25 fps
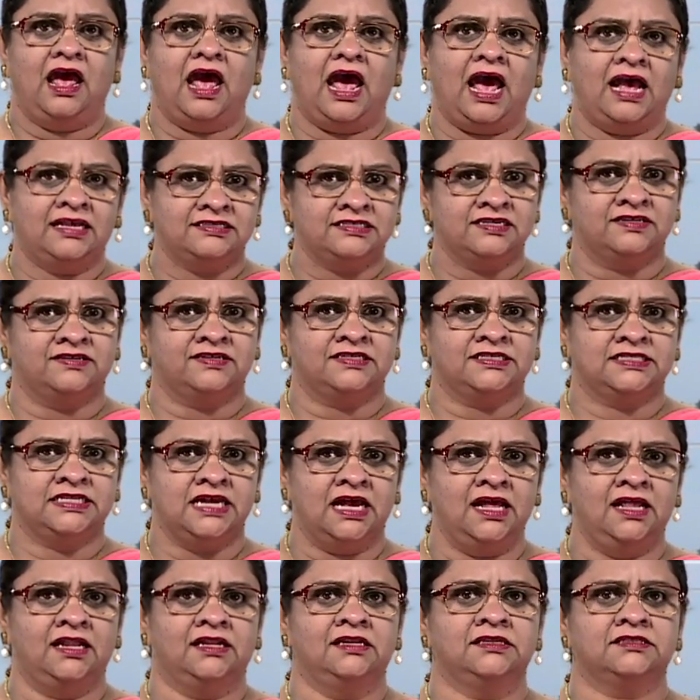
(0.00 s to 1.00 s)
As a
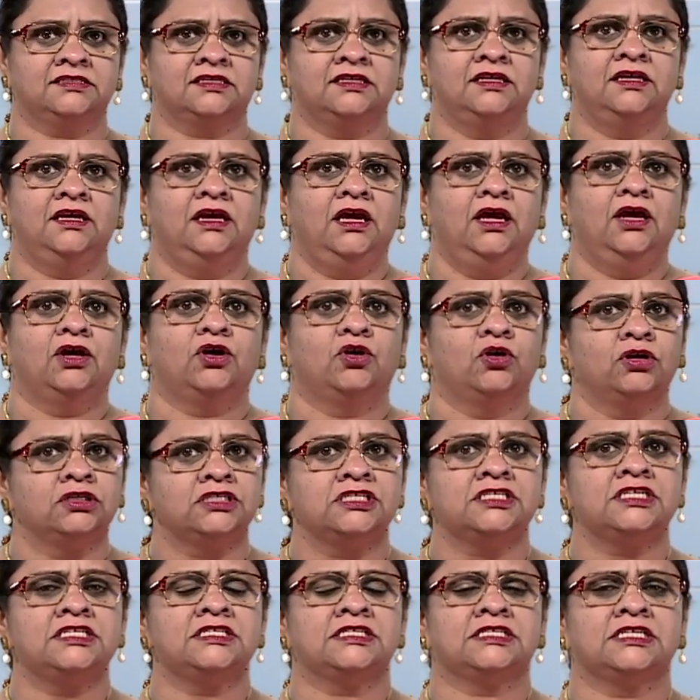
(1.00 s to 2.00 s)
result,
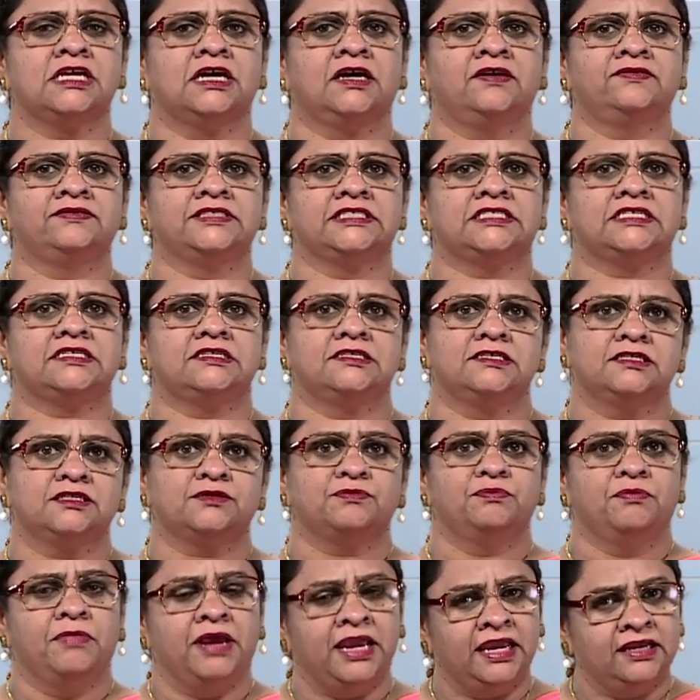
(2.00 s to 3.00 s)
goods and services
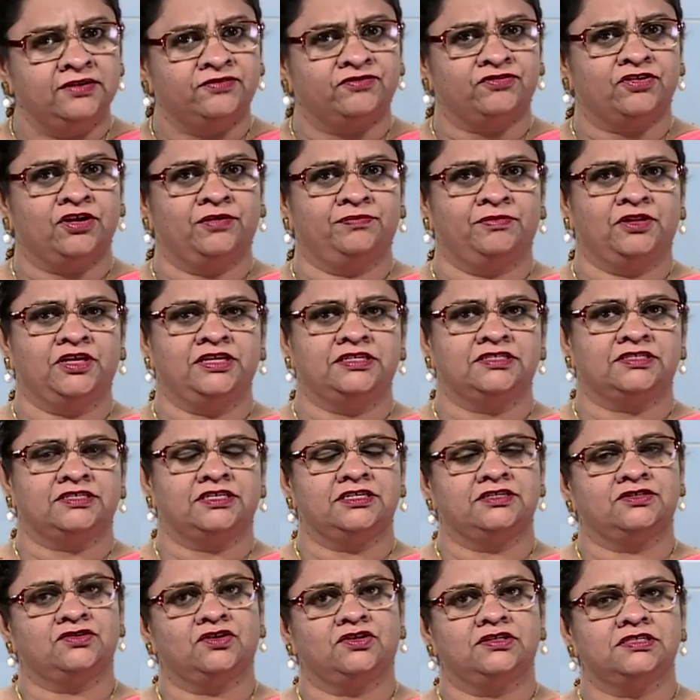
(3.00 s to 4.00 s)
made from these
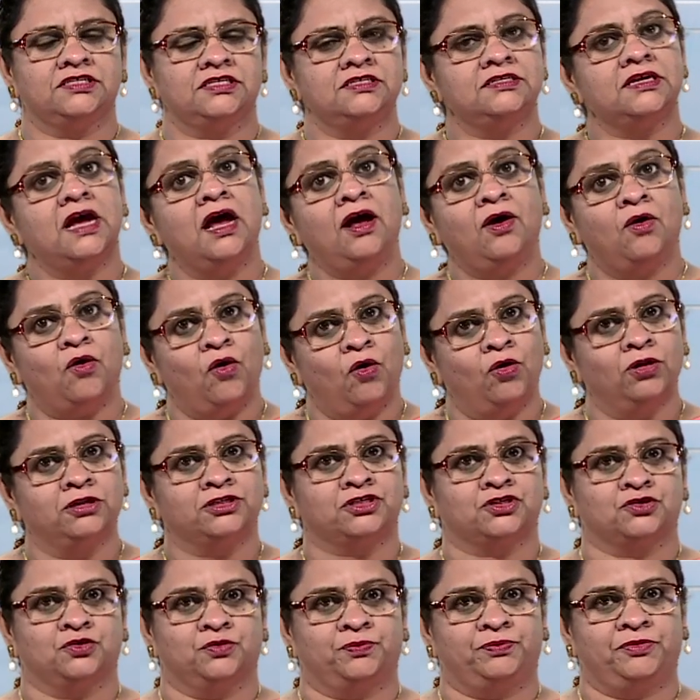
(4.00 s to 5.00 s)
resources are
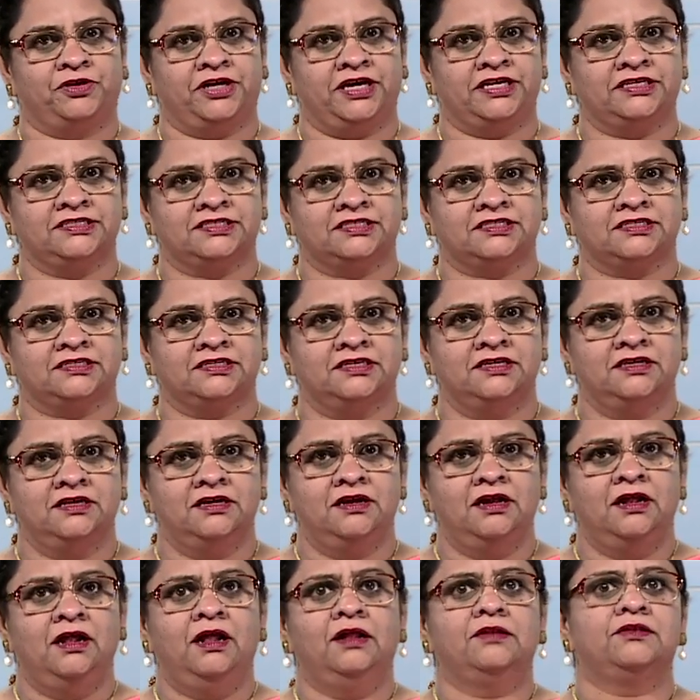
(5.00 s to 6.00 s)
also priced.
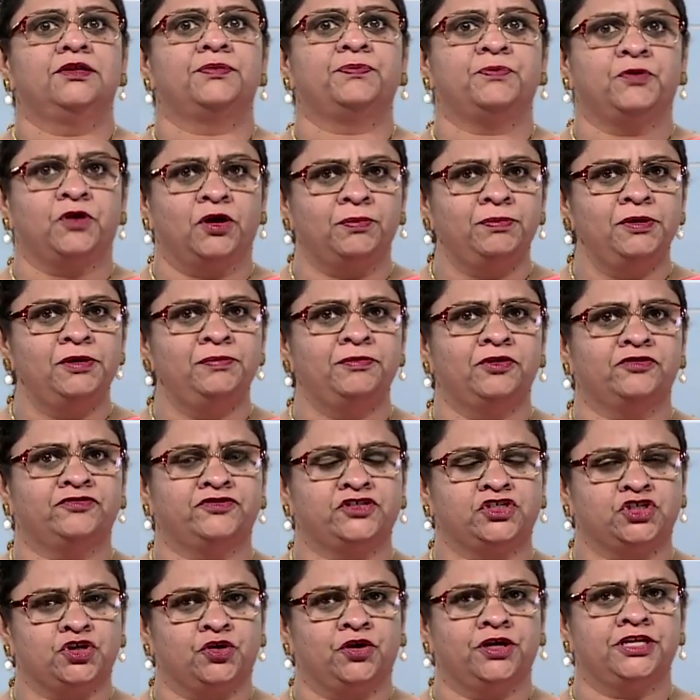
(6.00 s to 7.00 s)
The problem of
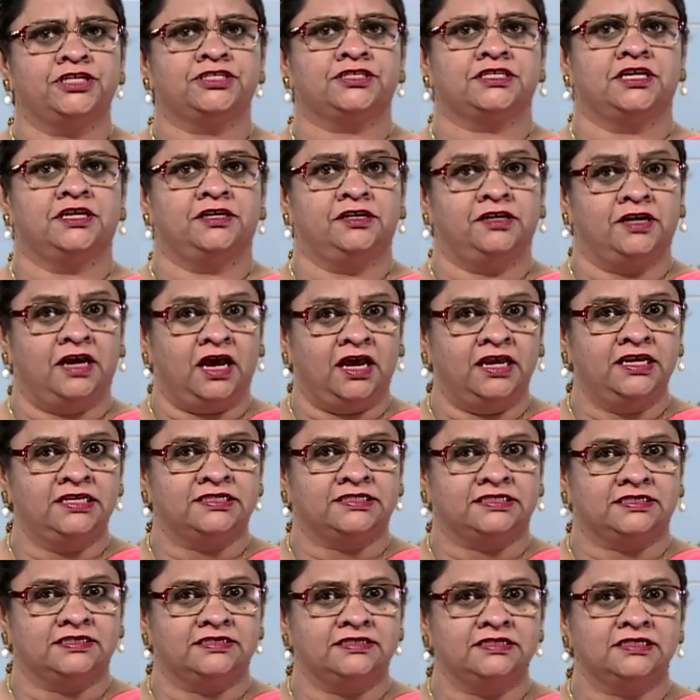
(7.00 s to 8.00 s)
choice
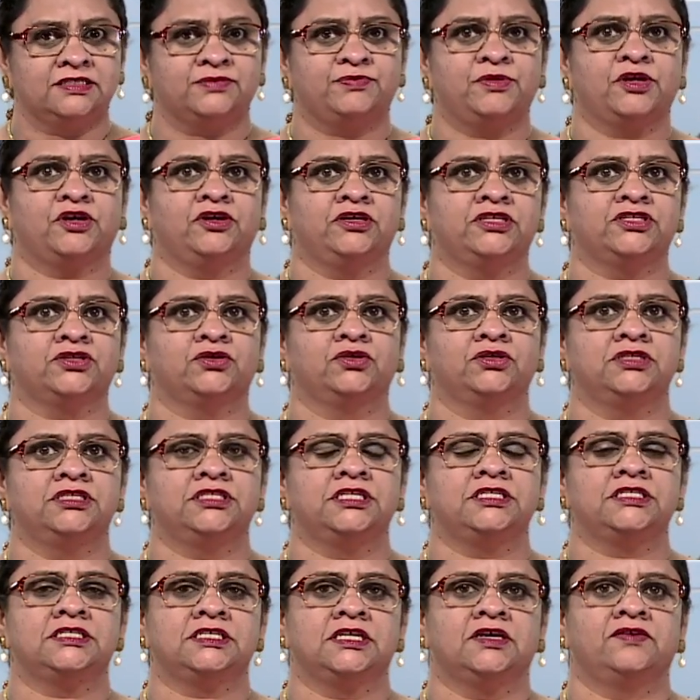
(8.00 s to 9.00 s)
arises because goods
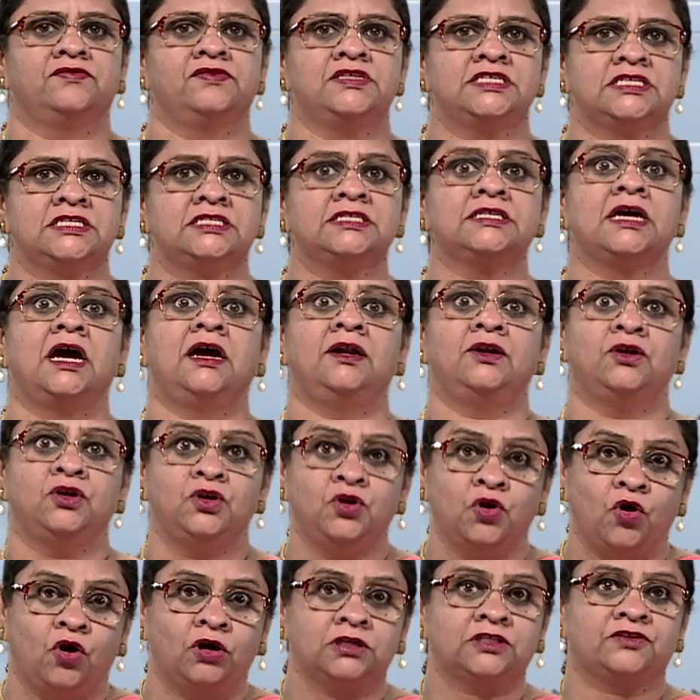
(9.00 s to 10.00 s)
and services are
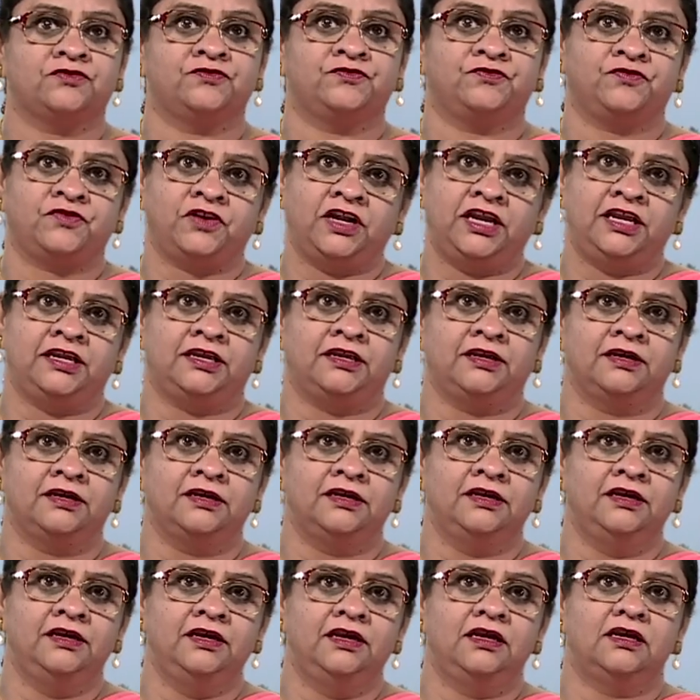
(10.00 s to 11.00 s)
not free.
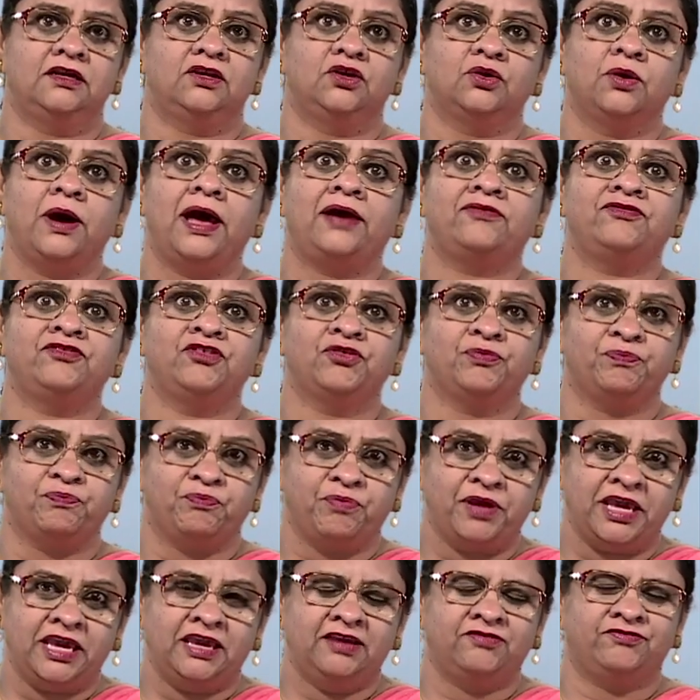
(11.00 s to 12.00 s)
You have to
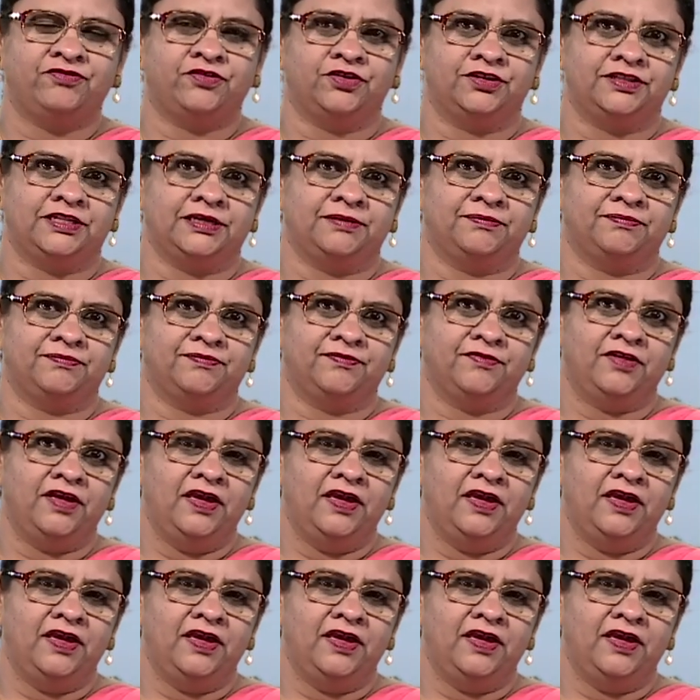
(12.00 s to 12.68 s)
pay for them.